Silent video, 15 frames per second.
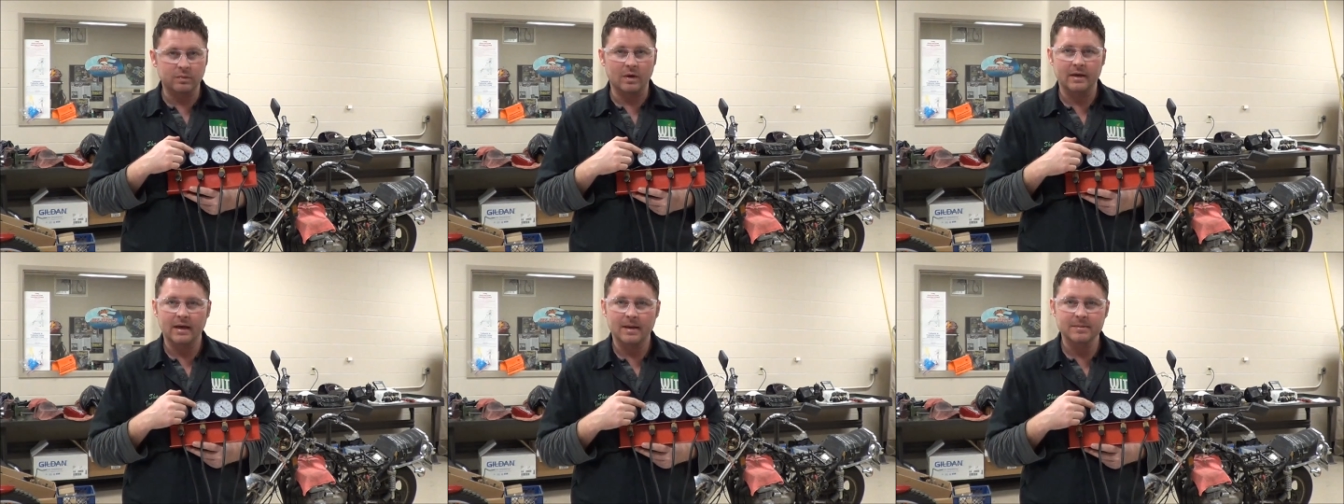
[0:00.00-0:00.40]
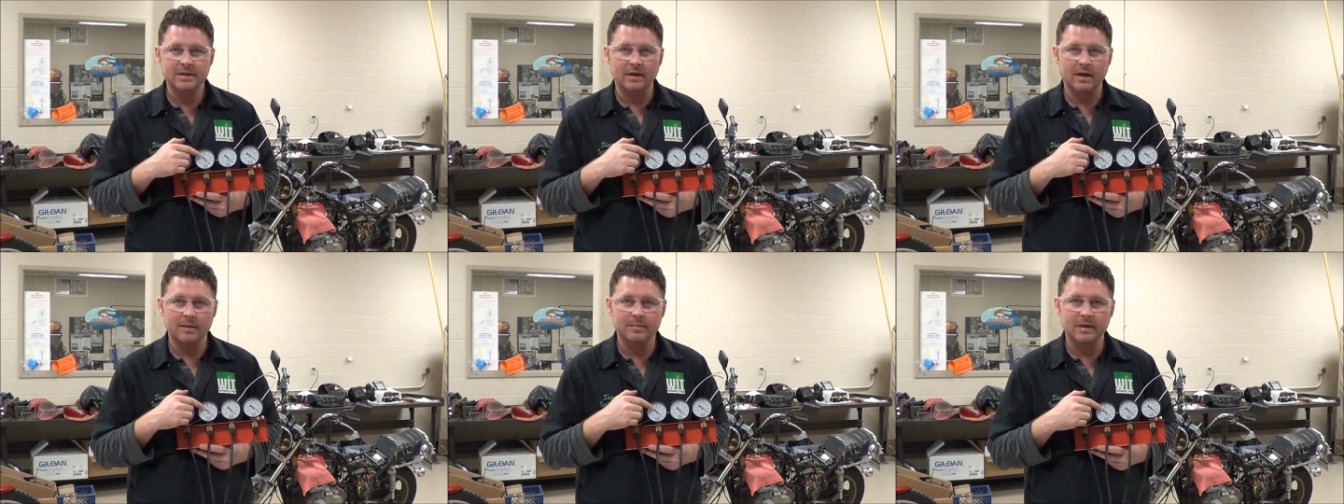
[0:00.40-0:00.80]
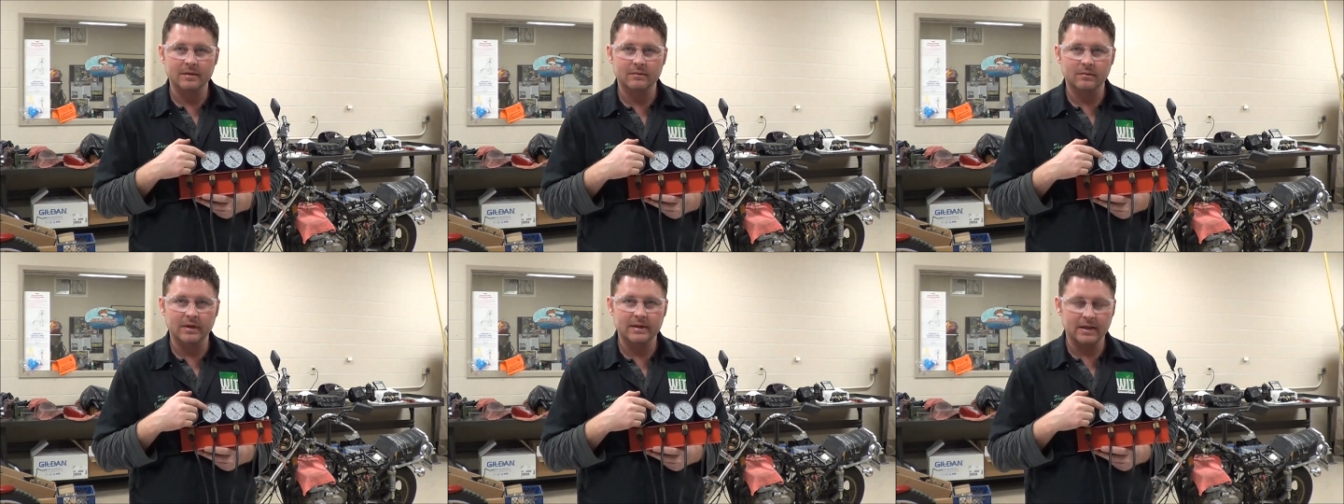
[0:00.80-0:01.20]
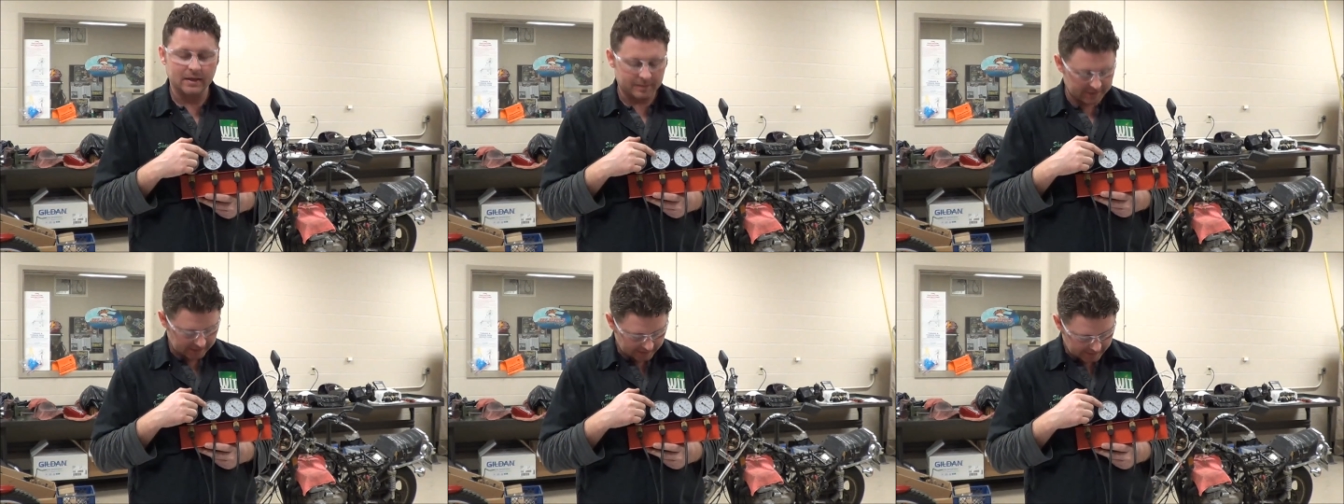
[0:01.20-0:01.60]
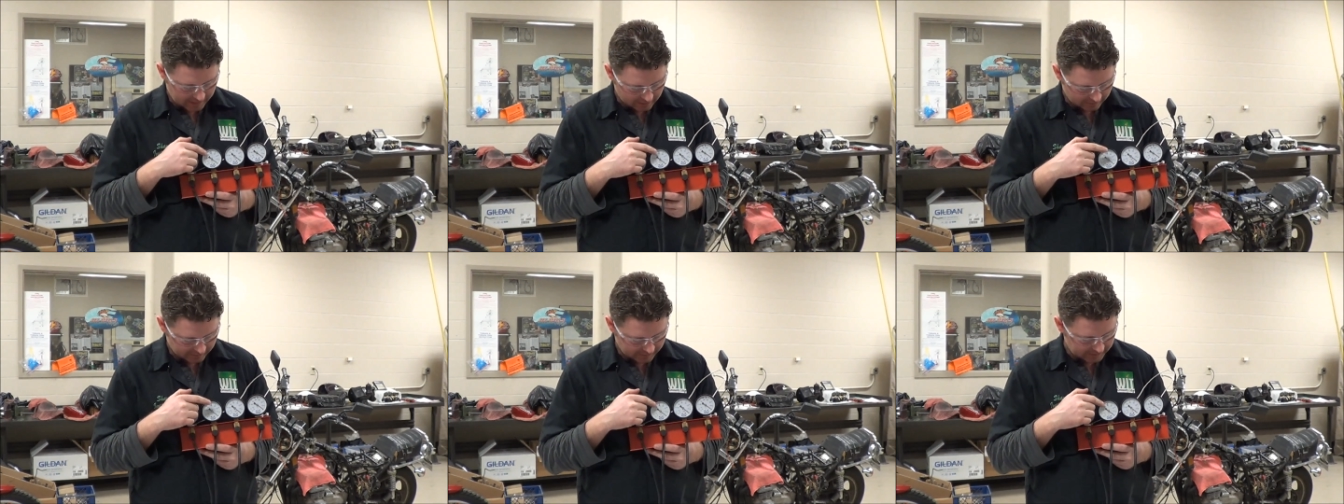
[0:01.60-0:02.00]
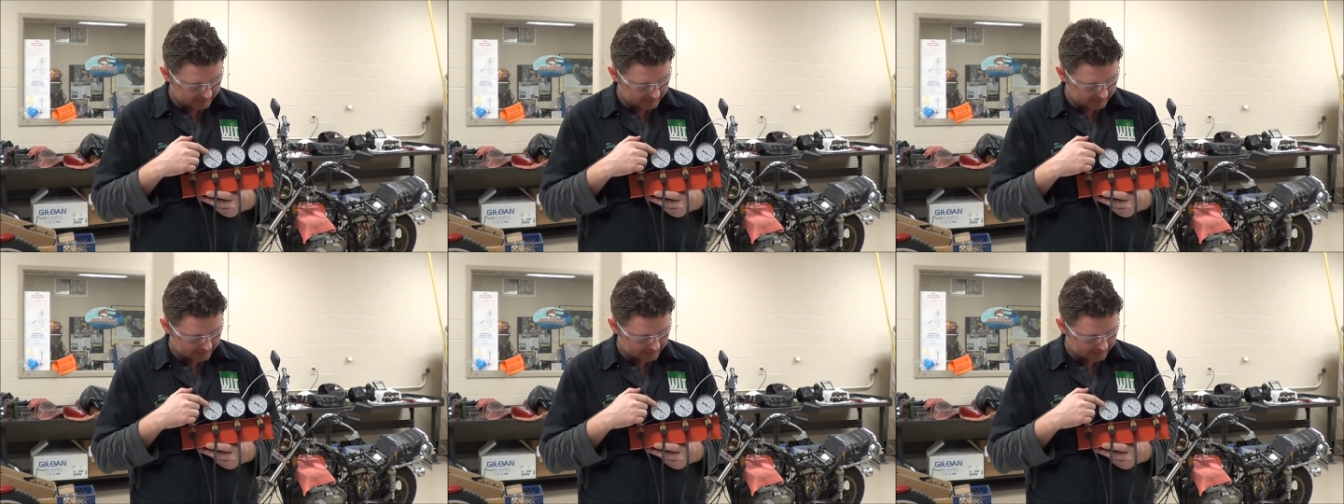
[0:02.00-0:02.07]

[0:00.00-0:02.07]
one, I'm sorry, I've been reading it upside down.